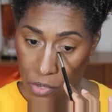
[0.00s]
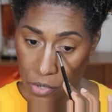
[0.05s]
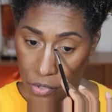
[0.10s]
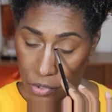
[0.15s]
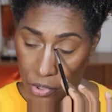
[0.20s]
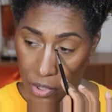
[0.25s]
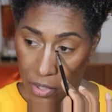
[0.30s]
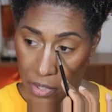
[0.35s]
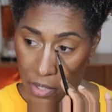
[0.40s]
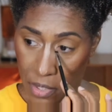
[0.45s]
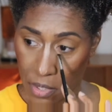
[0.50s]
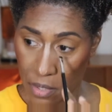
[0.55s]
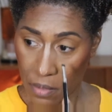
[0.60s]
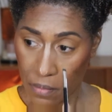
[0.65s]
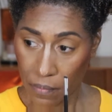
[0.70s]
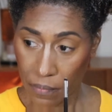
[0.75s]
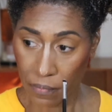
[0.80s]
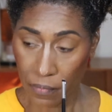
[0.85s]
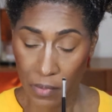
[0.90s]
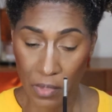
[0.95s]
Usually,
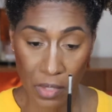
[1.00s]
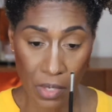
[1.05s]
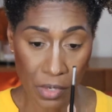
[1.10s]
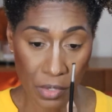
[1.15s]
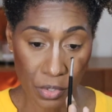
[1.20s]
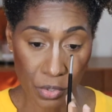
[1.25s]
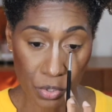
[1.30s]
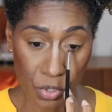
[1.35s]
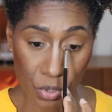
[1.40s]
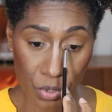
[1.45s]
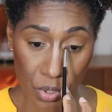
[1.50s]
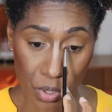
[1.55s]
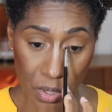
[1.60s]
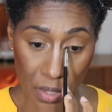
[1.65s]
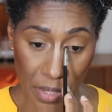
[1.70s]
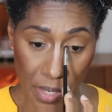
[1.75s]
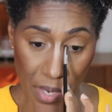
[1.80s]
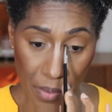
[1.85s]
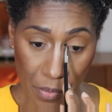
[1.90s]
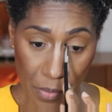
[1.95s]
y'all know,
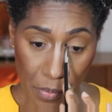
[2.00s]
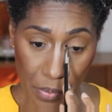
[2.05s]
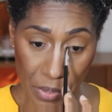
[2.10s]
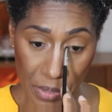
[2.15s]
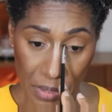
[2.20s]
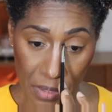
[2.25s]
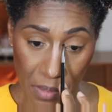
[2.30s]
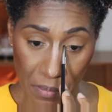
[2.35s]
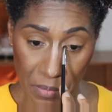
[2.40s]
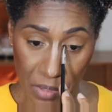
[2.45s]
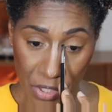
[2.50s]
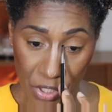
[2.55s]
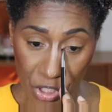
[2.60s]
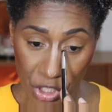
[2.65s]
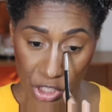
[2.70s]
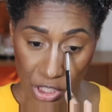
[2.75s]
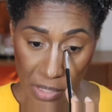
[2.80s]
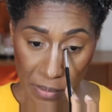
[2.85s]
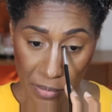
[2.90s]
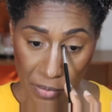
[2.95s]
usually I will put something
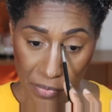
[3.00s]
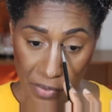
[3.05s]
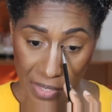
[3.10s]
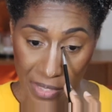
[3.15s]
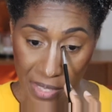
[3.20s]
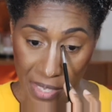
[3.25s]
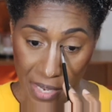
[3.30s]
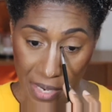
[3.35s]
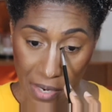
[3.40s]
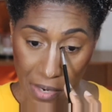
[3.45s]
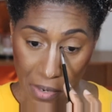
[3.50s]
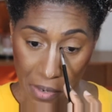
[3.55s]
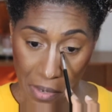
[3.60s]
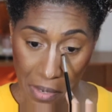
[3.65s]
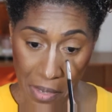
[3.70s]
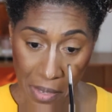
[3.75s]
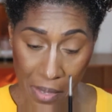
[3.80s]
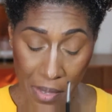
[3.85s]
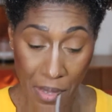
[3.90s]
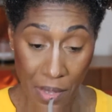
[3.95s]
shimmery there.
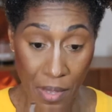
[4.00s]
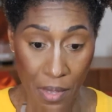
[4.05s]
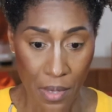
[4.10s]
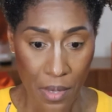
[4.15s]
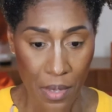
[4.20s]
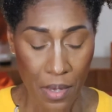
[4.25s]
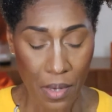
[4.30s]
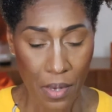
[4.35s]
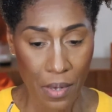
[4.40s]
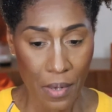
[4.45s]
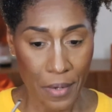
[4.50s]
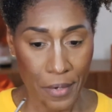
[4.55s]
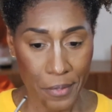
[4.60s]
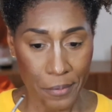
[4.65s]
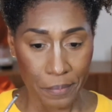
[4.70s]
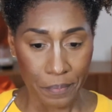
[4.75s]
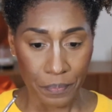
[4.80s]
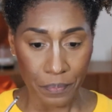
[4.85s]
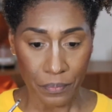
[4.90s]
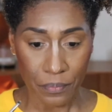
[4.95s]

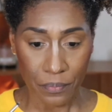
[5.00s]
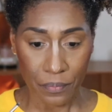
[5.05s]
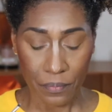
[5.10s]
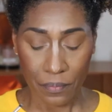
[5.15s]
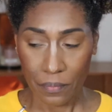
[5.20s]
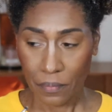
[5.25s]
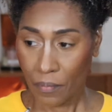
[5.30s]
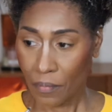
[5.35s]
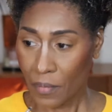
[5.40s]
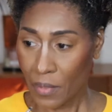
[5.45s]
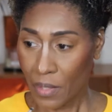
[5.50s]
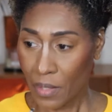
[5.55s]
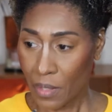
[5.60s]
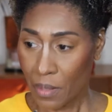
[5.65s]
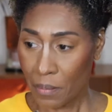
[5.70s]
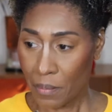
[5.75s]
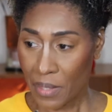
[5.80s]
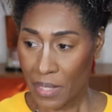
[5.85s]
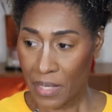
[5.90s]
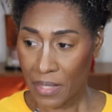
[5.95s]
Um,
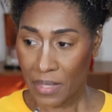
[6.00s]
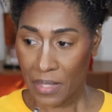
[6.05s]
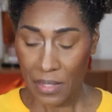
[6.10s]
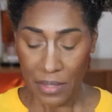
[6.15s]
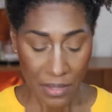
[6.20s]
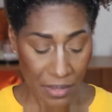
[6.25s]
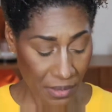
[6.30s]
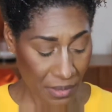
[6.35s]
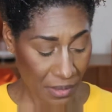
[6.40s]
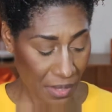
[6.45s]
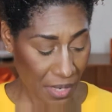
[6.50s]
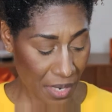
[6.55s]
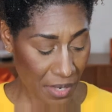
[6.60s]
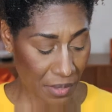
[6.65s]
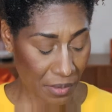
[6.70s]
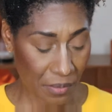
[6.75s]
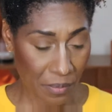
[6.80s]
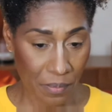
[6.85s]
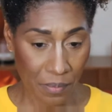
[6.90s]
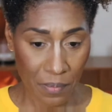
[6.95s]
but I think this kind
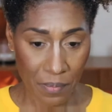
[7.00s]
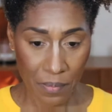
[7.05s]
of